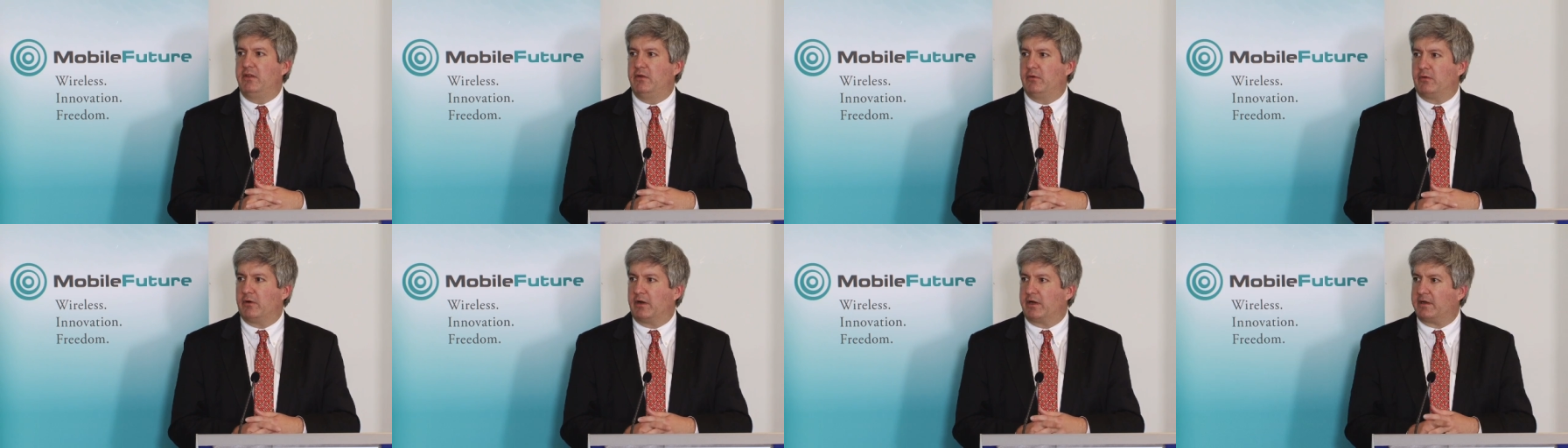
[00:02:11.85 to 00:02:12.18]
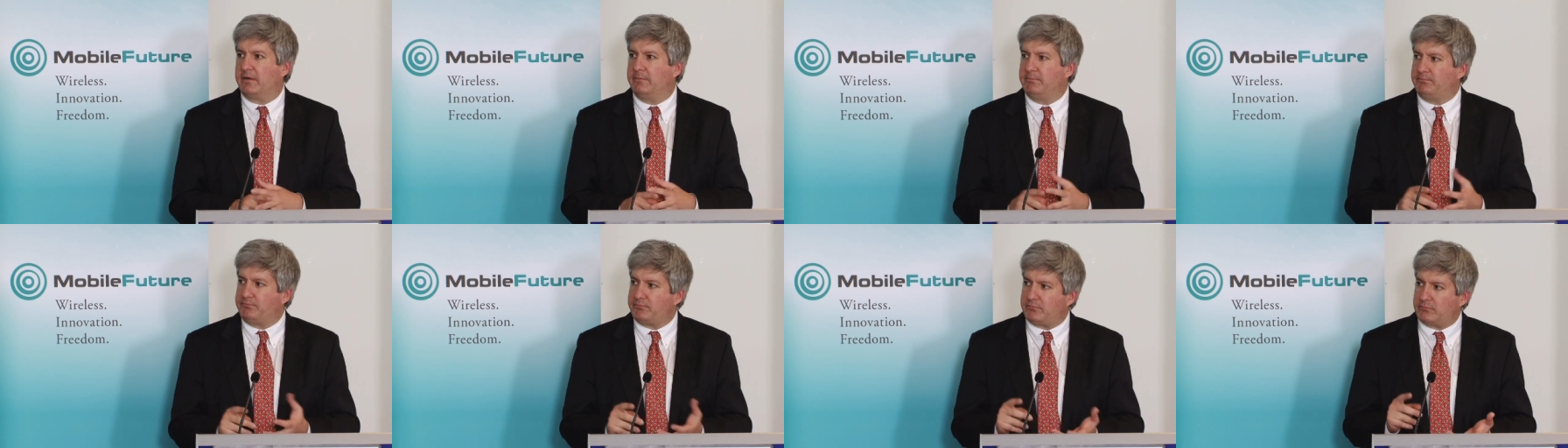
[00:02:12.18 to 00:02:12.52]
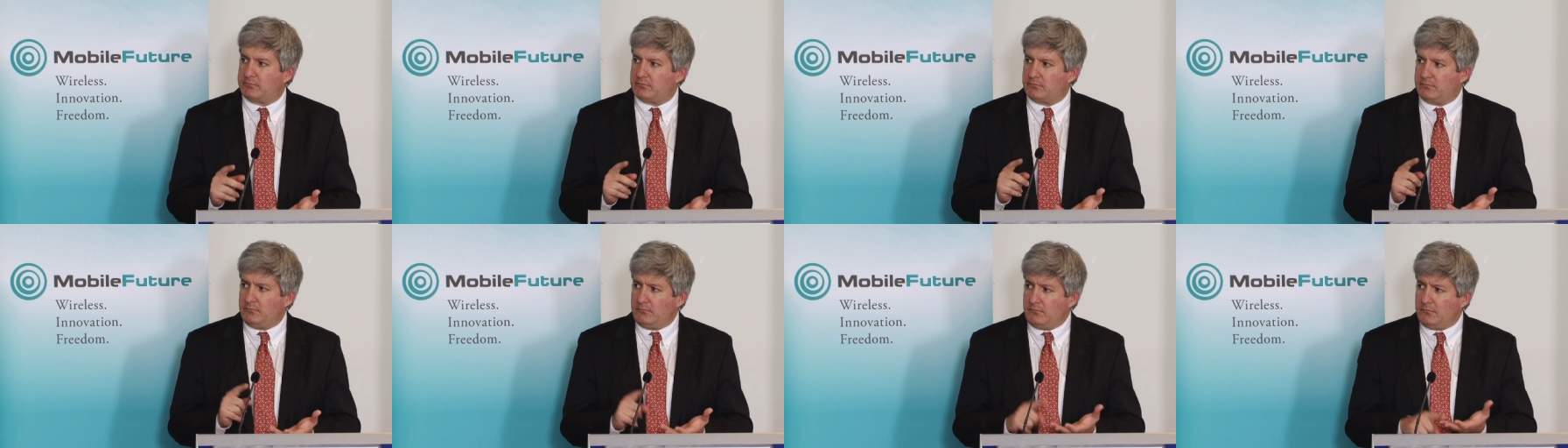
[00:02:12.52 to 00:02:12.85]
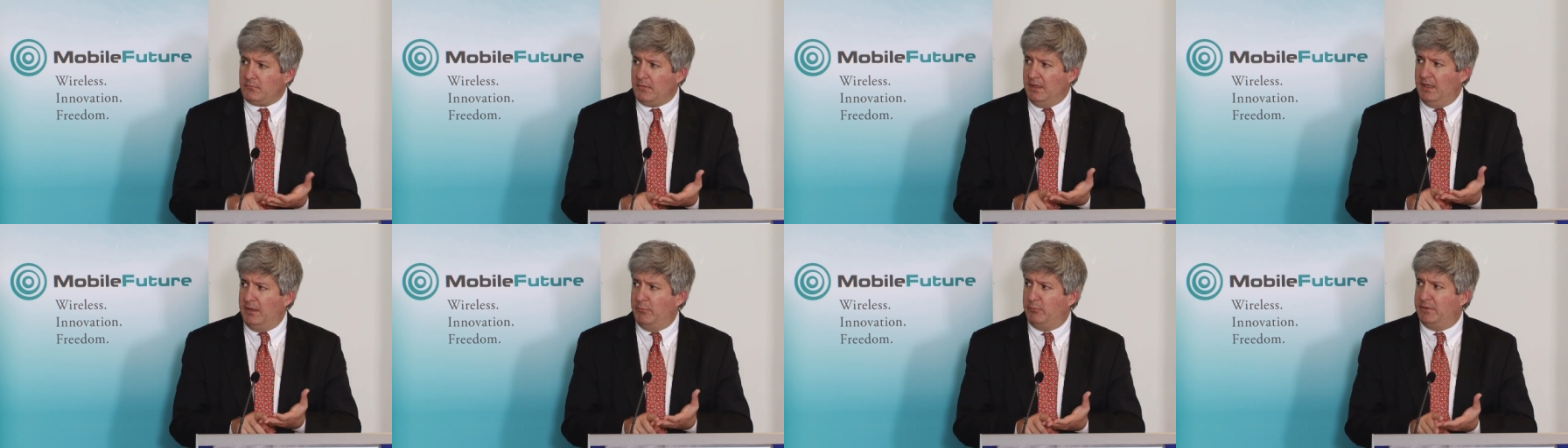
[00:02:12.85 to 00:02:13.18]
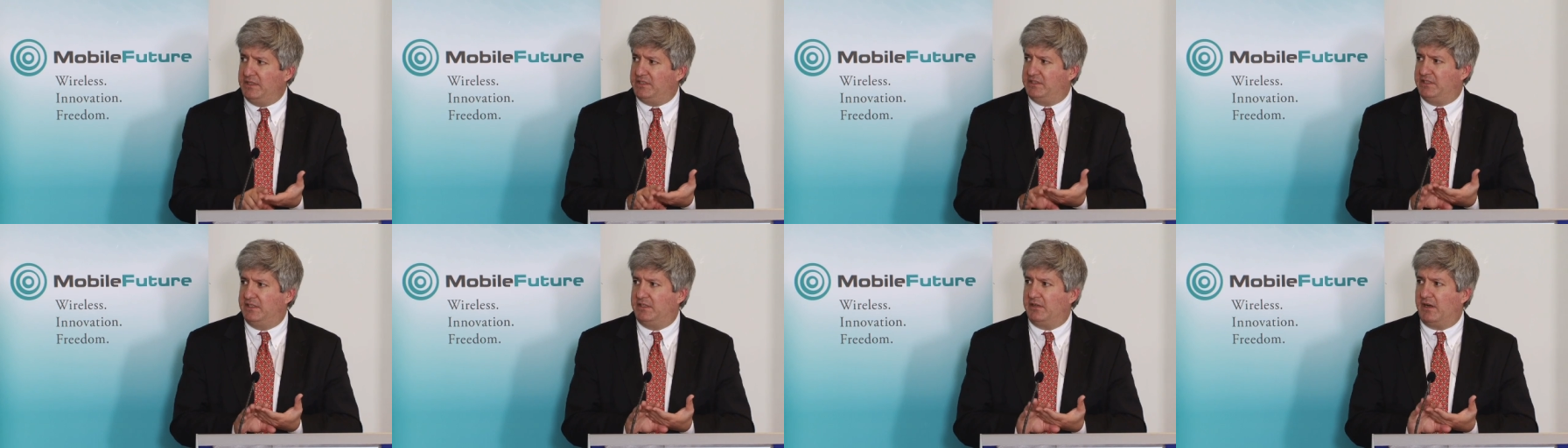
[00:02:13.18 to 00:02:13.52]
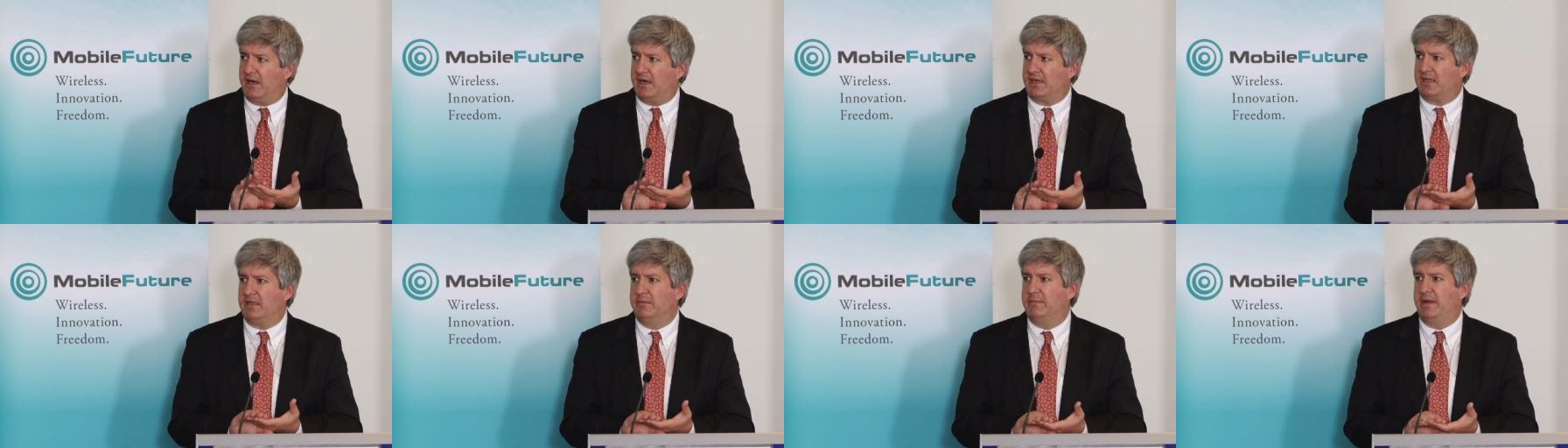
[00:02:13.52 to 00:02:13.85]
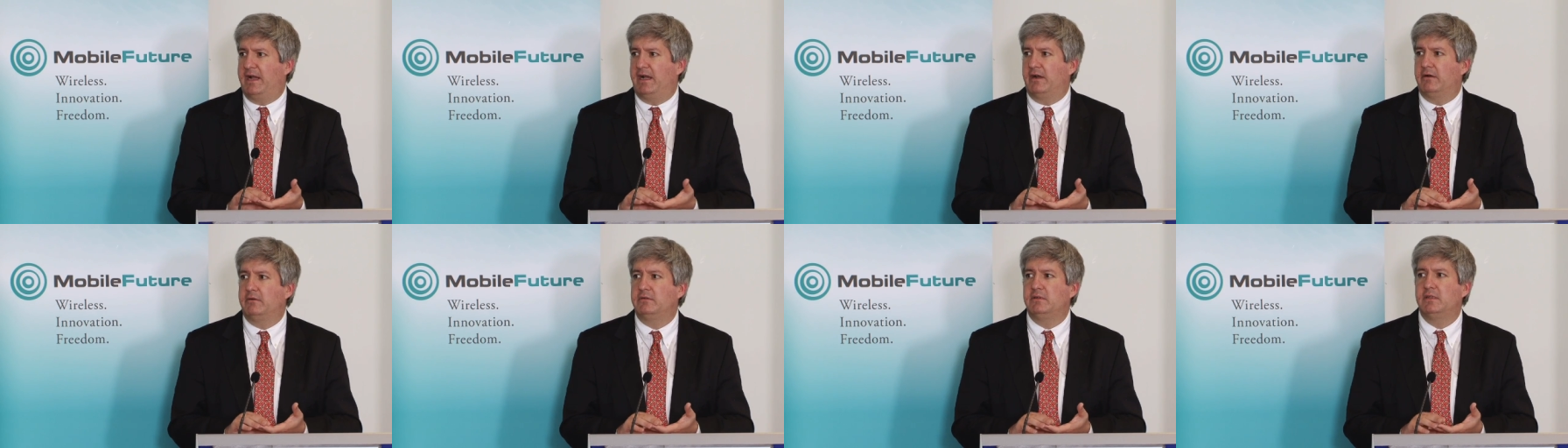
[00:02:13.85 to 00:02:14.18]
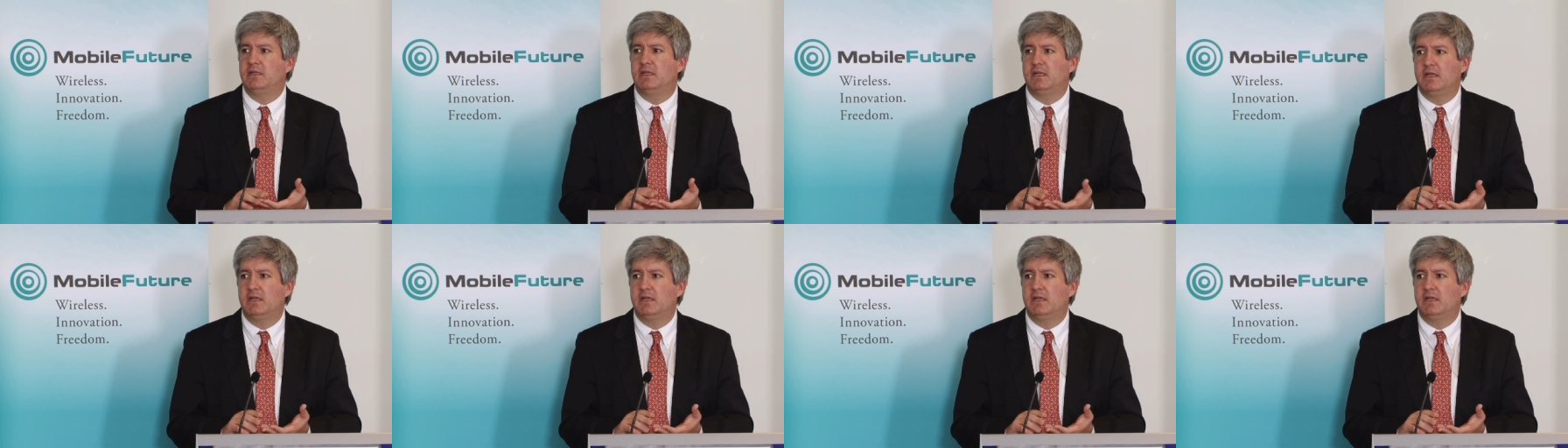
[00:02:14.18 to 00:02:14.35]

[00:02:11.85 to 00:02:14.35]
York, in which he talked about